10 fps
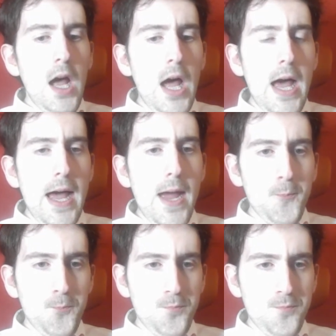
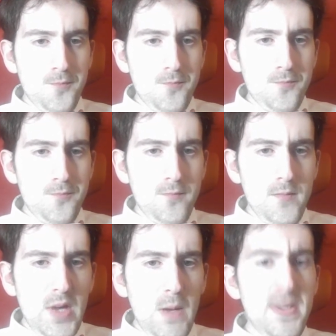
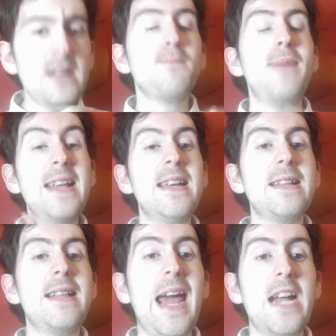Because
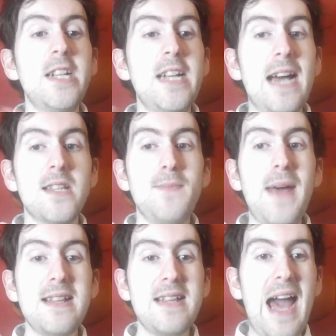basically, she has to
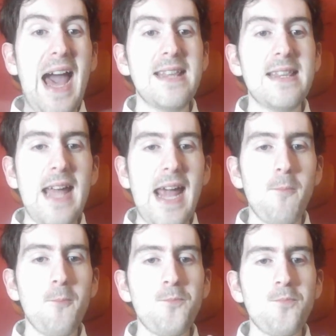ask
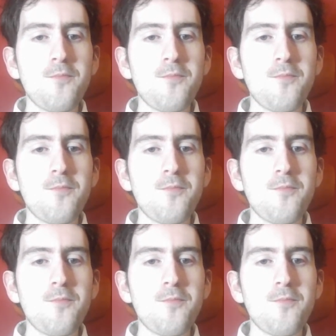him